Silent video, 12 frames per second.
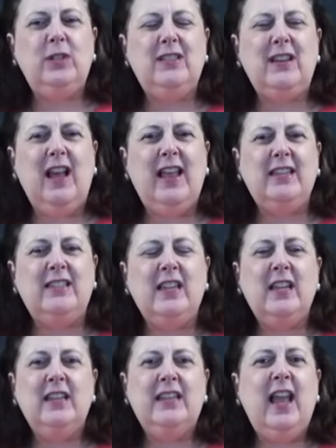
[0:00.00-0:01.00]
one's nice.
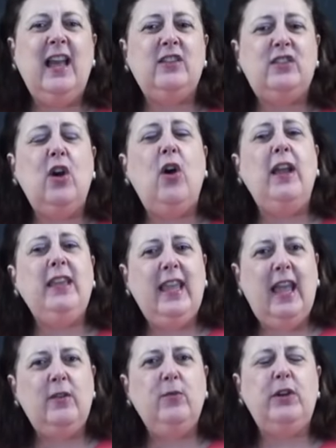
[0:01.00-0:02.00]
Yeah. So
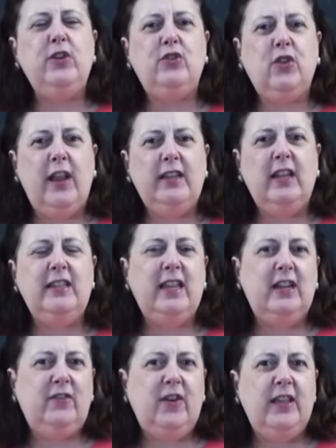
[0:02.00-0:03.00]
again, when you're trying to
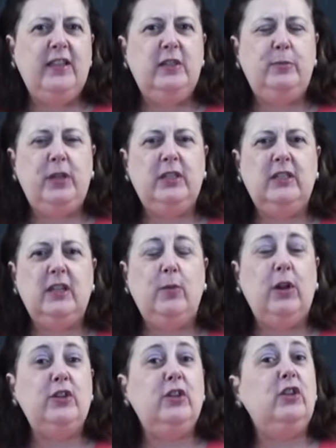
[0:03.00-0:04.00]
identify these pieces, I
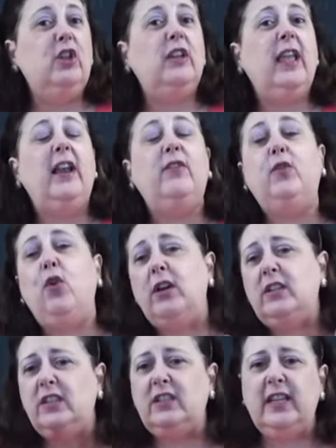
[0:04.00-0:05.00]
want you to look at, of
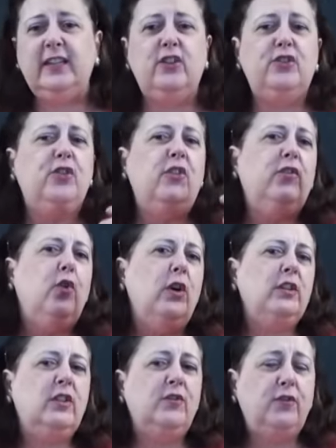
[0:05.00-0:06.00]
course, the signature, of
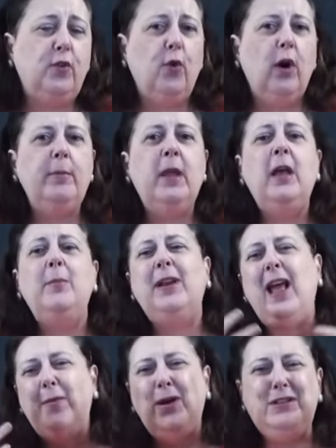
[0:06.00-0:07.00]
course, the form,
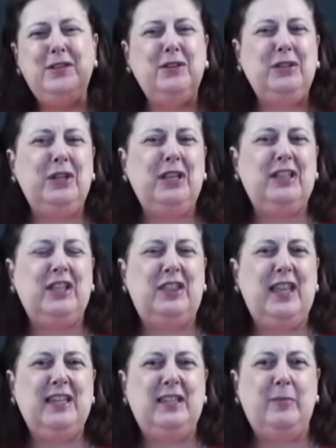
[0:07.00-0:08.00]
but I want you to look at the
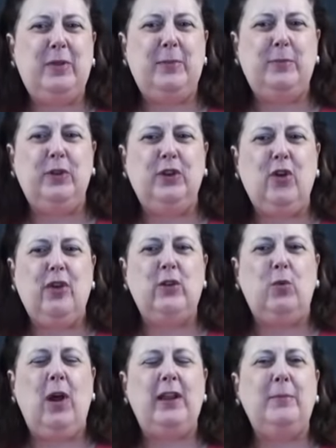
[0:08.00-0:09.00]
things that people are going
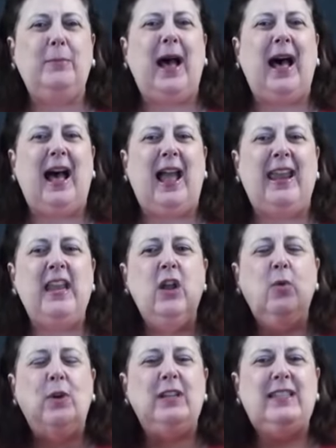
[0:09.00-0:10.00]
to want to buy.
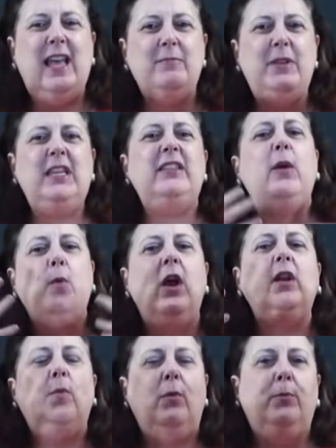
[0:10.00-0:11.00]
What does that mean? They
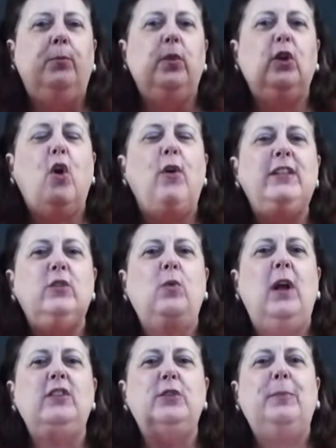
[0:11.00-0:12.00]
want to, they're going to
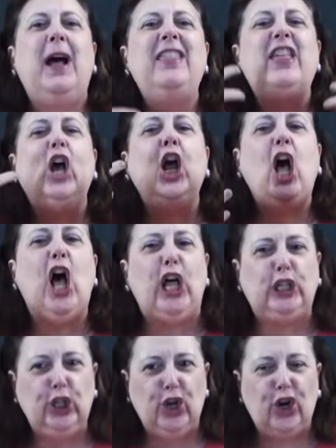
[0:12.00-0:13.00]
want to buy the
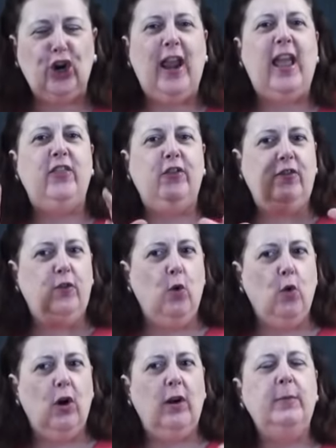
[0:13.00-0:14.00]
color and the
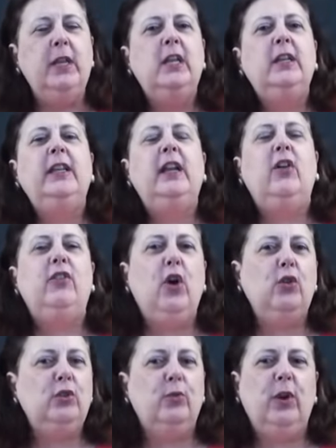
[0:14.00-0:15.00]
form. You know,
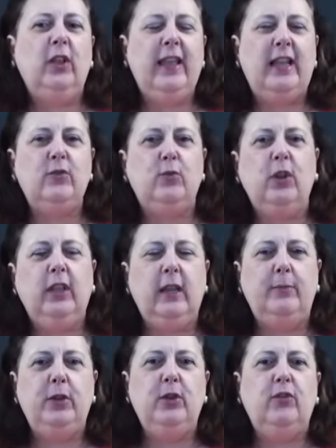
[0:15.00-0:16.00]
those are real. That's
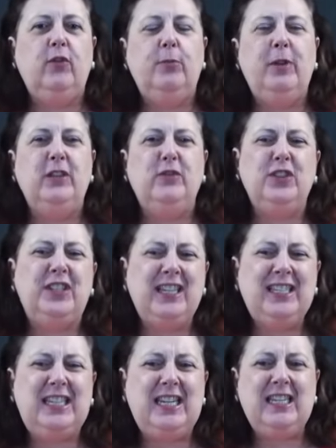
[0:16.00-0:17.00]
really a beautiful piece. For
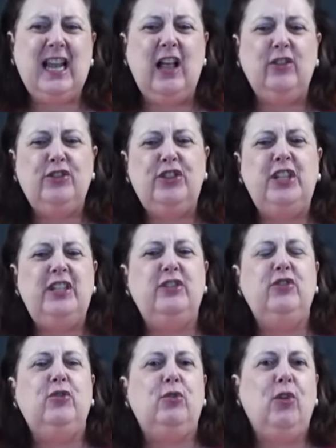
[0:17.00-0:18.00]
$16, she
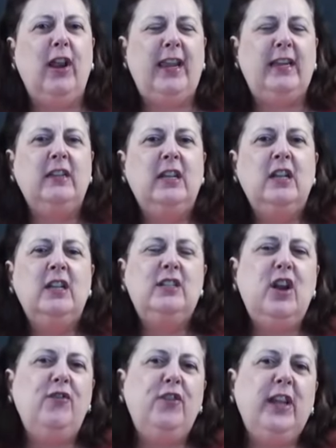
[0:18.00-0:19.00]
did great.
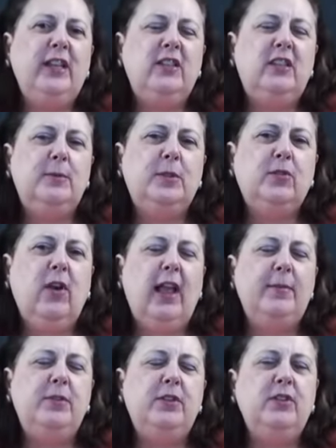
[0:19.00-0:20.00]
Don't forget to
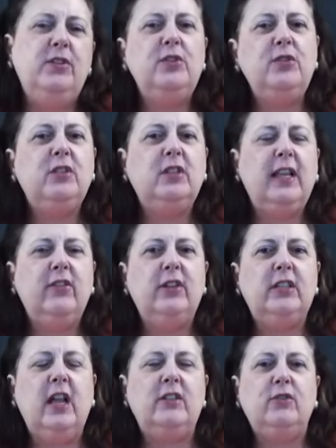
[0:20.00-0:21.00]
subscribe to the newsletter
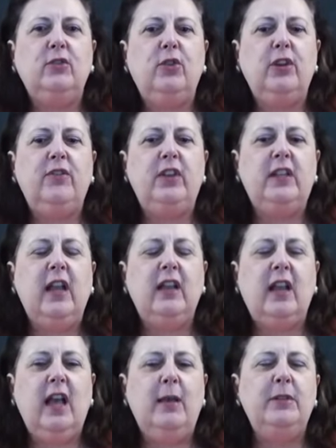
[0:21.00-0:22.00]
at
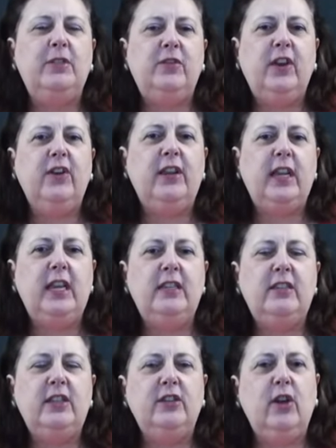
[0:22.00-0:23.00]
drloriv.com. It's very
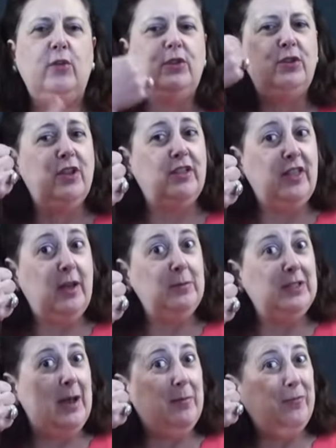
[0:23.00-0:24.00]
easy. You go to the
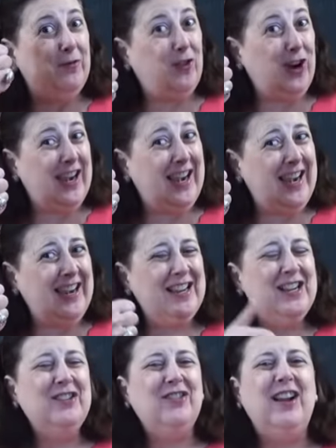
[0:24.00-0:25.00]
thumbs up free
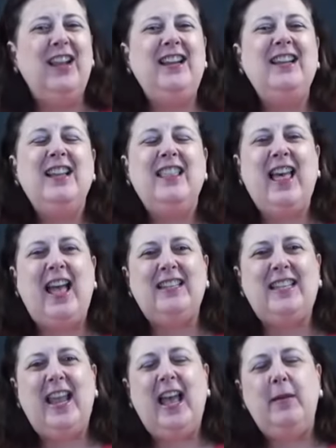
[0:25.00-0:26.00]
right?
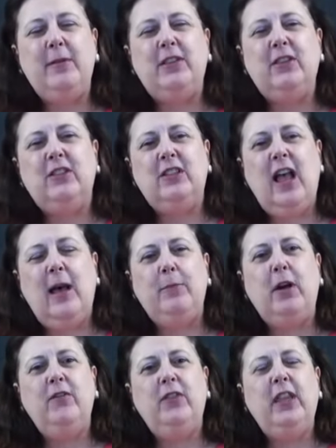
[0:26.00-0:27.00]
that tab at the top
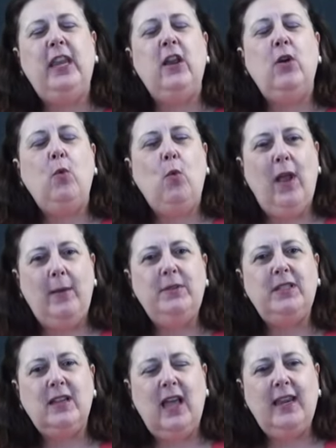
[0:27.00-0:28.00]
of the
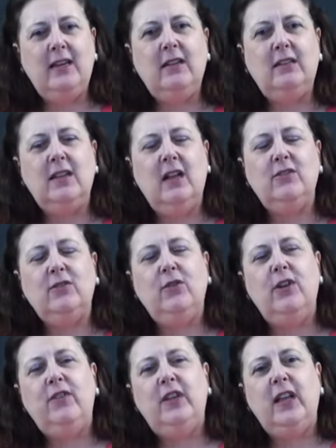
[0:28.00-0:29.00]
website at
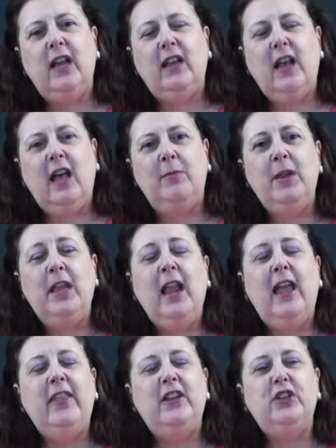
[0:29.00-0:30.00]
drloriv.com and